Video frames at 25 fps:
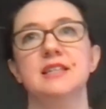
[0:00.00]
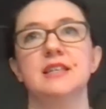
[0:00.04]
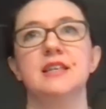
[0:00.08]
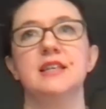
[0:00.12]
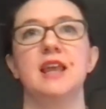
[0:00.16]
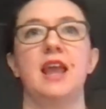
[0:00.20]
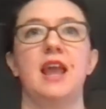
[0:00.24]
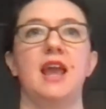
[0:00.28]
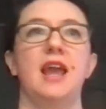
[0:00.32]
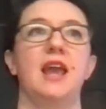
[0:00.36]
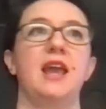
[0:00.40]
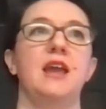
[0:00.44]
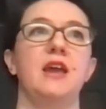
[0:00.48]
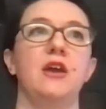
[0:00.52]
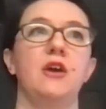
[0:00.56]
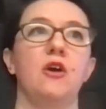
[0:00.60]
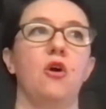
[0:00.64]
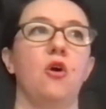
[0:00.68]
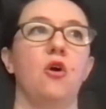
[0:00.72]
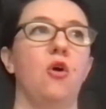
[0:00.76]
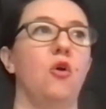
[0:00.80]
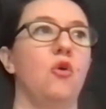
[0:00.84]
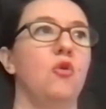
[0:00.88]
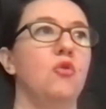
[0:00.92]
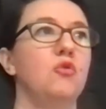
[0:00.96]
a
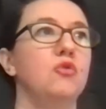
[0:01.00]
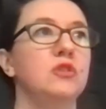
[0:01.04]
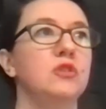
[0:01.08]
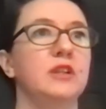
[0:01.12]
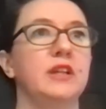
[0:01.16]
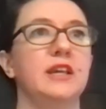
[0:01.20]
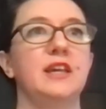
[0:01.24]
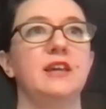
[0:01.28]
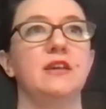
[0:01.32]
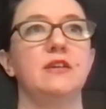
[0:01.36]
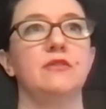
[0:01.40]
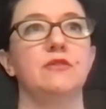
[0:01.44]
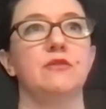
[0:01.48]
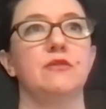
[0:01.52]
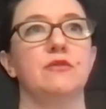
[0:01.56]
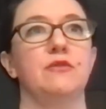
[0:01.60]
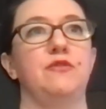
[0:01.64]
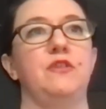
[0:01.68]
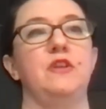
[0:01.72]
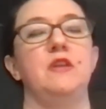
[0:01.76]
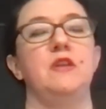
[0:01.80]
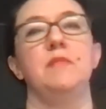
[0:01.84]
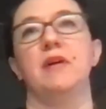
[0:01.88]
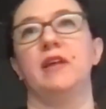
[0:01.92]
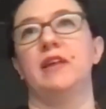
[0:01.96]
only
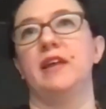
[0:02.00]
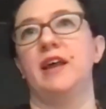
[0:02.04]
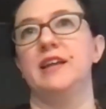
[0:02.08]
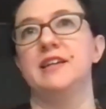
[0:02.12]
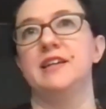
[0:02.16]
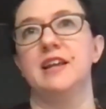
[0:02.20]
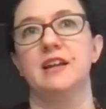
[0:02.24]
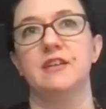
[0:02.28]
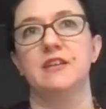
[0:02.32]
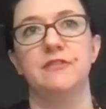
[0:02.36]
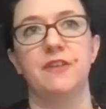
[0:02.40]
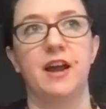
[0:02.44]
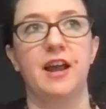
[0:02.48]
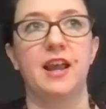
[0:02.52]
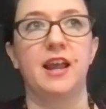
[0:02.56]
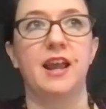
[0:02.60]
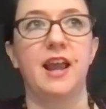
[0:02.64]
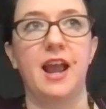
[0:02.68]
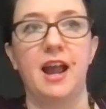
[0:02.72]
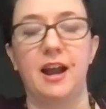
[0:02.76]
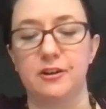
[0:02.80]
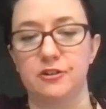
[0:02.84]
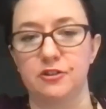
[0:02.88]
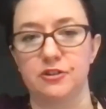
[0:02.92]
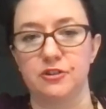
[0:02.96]
female identifying
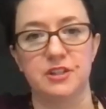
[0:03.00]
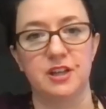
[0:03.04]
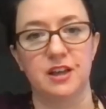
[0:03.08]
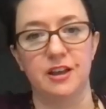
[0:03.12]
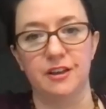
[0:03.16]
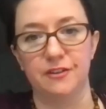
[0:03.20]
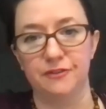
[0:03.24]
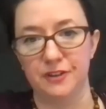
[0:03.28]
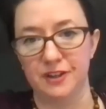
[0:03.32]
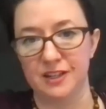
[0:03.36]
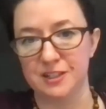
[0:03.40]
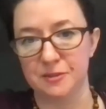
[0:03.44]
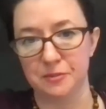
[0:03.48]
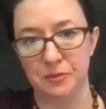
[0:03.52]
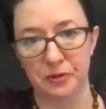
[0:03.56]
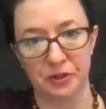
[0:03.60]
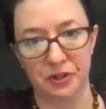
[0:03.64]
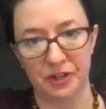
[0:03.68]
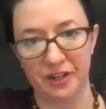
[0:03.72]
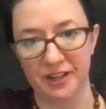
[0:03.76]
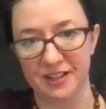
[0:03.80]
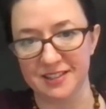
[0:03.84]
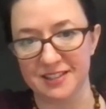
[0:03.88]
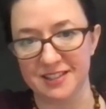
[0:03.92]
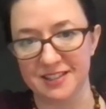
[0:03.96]
actors have
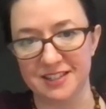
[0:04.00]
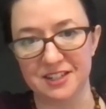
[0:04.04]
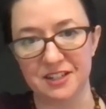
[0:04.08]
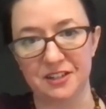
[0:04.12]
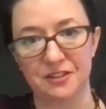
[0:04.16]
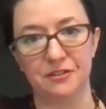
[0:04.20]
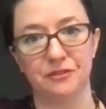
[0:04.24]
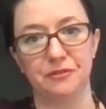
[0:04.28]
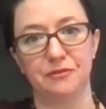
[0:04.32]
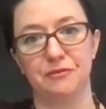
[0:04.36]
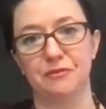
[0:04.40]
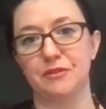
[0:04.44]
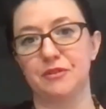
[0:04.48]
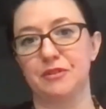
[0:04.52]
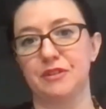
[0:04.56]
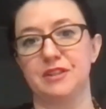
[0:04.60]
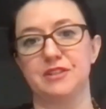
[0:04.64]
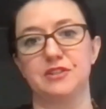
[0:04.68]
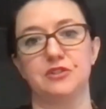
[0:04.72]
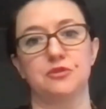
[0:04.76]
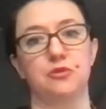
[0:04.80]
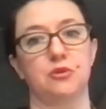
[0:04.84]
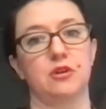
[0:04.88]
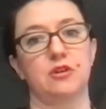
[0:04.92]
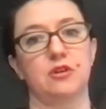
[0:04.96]
experienced
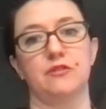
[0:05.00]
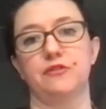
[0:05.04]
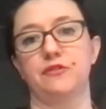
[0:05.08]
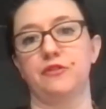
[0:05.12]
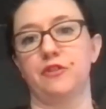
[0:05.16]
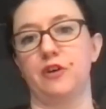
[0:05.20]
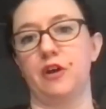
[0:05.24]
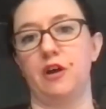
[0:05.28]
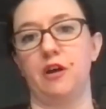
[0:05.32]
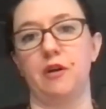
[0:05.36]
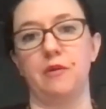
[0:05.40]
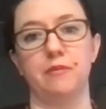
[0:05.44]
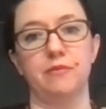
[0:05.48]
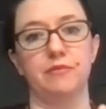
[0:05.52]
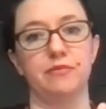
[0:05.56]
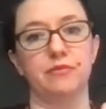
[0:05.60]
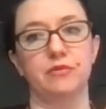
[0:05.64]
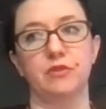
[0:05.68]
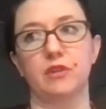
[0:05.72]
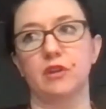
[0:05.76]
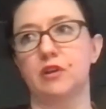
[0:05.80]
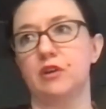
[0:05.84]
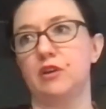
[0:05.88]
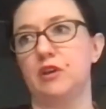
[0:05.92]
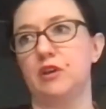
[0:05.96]
this sort of,
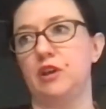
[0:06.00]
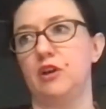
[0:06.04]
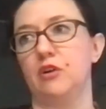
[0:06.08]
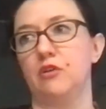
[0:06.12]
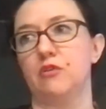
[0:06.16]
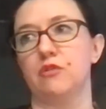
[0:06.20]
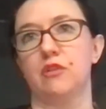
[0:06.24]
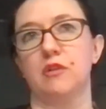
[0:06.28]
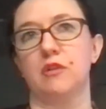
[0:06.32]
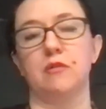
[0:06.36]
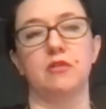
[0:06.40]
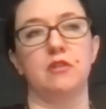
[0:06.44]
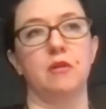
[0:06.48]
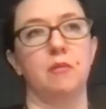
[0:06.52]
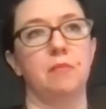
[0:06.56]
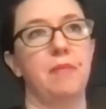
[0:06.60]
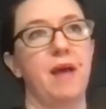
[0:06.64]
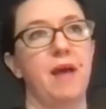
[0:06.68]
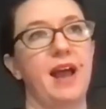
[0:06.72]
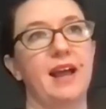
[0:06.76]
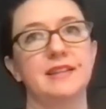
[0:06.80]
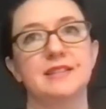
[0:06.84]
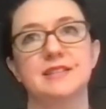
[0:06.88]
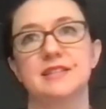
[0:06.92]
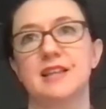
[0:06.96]
the
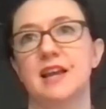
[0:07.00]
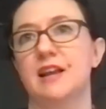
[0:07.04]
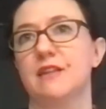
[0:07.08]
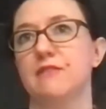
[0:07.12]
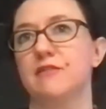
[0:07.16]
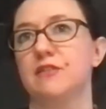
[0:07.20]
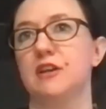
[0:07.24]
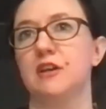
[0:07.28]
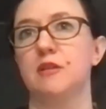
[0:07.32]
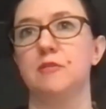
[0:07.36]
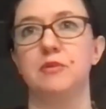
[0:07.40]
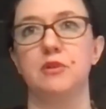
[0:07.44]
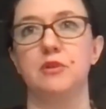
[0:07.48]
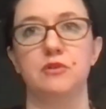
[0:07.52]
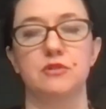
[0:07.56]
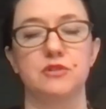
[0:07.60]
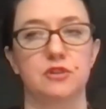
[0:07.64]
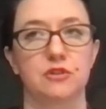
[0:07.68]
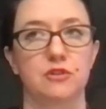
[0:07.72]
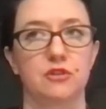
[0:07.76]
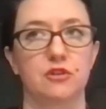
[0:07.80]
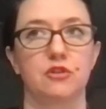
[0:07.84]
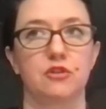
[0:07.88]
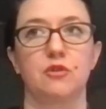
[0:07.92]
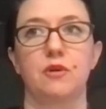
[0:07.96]
bad side of the abuse
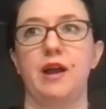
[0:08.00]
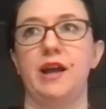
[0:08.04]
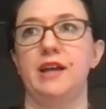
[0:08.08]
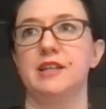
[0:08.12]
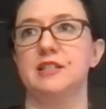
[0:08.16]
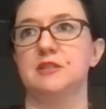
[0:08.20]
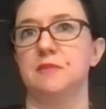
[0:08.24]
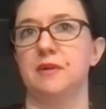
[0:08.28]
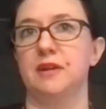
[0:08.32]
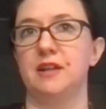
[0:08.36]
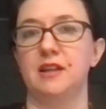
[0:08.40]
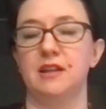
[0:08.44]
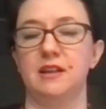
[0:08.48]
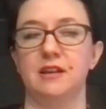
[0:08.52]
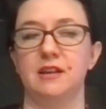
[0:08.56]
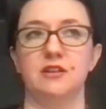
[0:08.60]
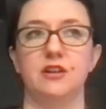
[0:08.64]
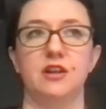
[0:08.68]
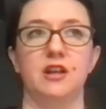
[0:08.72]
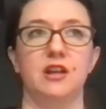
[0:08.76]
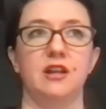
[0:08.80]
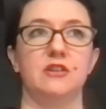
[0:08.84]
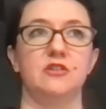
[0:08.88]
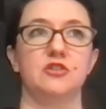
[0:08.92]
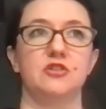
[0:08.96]
or the harassment
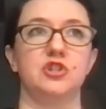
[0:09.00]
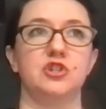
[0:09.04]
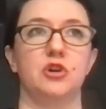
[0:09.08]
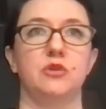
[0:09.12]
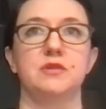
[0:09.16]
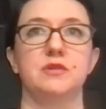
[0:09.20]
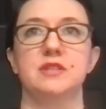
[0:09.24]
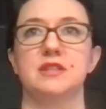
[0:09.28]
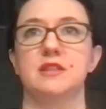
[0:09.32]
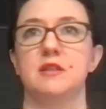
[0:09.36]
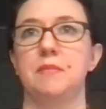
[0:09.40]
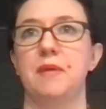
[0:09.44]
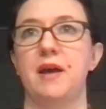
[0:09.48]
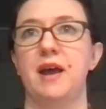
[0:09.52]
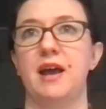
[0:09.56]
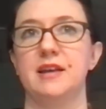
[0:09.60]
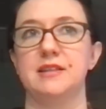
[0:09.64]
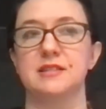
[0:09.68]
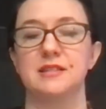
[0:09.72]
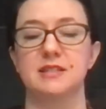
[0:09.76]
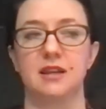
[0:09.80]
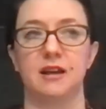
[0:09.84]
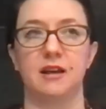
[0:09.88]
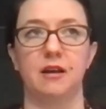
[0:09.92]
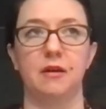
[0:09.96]
in shows in the
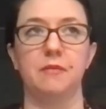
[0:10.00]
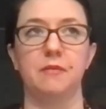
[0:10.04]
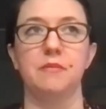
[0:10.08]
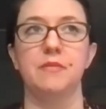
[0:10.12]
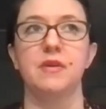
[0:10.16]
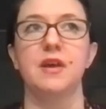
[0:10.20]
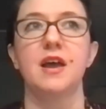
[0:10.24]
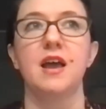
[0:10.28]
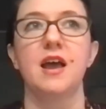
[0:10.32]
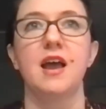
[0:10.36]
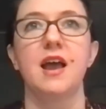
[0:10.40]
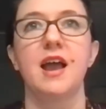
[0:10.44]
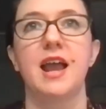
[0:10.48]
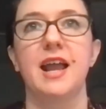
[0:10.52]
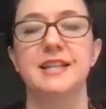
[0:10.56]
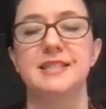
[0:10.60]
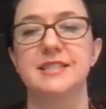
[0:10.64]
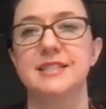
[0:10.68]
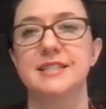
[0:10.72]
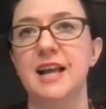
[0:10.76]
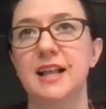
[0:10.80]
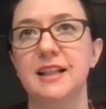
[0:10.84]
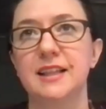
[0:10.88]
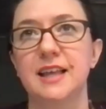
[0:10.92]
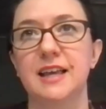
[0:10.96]
past. It's
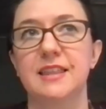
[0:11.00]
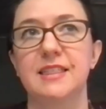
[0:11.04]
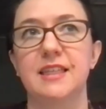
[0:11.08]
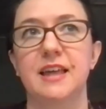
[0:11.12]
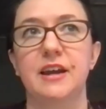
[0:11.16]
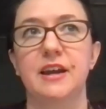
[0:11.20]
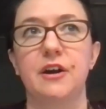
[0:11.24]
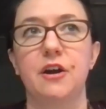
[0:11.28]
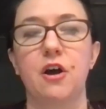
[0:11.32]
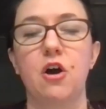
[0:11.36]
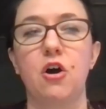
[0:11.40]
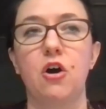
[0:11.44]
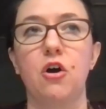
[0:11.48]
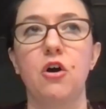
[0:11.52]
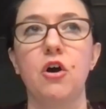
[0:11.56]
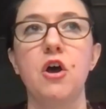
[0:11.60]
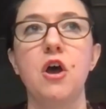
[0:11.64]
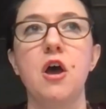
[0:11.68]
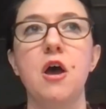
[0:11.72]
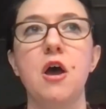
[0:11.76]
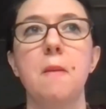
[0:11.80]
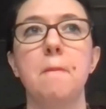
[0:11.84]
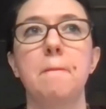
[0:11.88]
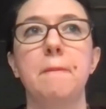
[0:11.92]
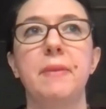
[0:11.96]
not like that at all,
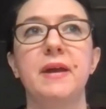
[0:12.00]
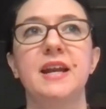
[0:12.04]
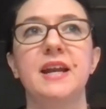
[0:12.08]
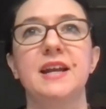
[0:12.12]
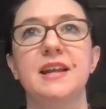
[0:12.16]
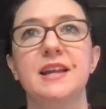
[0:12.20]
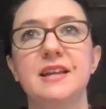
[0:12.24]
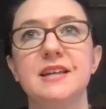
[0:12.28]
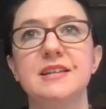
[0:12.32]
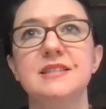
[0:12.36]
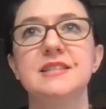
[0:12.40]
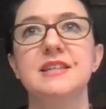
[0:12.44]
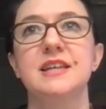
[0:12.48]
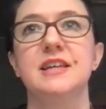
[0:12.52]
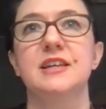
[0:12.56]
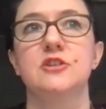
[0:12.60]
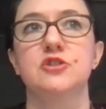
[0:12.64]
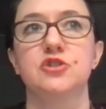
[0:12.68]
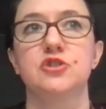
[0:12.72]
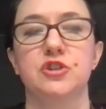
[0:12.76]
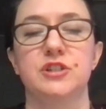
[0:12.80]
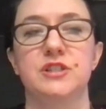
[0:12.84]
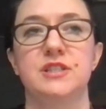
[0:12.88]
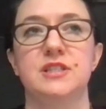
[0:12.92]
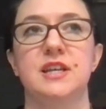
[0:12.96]
but it is
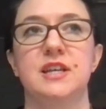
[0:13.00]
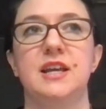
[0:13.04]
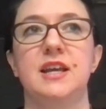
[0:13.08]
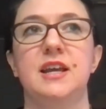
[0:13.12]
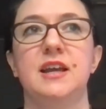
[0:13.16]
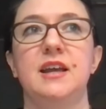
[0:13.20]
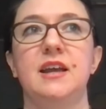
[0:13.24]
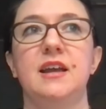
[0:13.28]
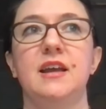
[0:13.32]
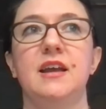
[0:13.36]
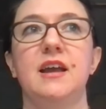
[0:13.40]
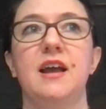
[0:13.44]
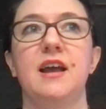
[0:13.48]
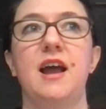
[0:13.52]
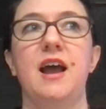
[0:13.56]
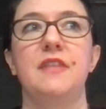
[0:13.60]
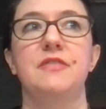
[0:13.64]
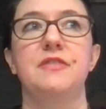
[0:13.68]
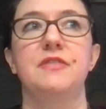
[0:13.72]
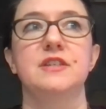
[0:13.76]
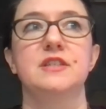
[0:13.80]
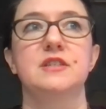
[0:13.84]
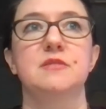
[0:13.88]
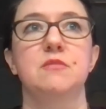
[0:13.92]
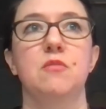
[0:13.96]
interesting at
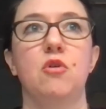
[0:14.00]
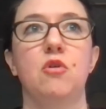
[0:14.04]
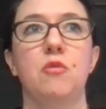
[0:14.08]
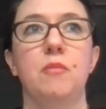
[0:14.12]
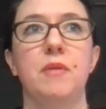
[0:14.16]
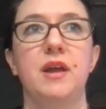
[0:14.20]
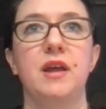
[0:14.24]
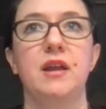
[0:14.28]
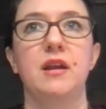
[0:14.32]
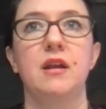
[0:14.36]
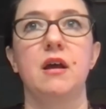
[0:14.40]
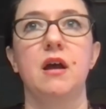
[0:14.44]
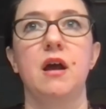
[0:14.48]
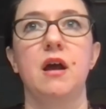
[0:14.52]
this moment.